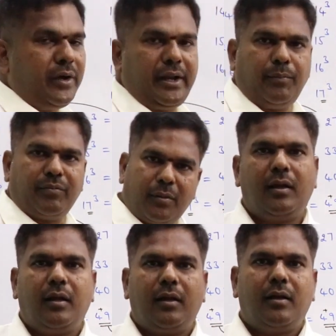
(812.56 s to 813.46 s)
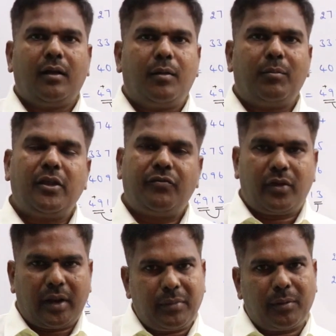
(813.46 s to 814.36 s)
20. If
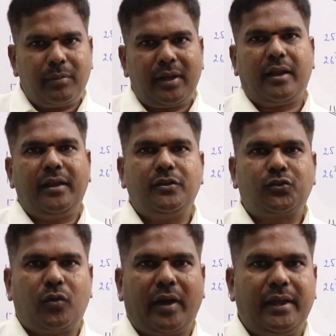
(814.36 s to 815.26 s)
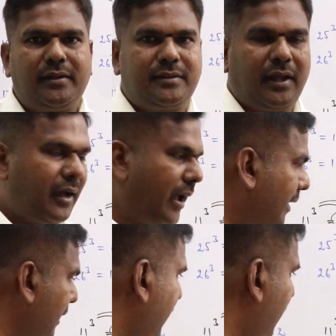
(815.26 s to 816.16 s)
you remember in squares, I
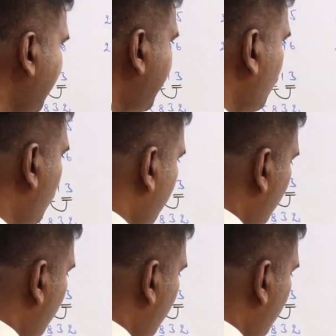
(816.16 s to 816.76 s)
clearly told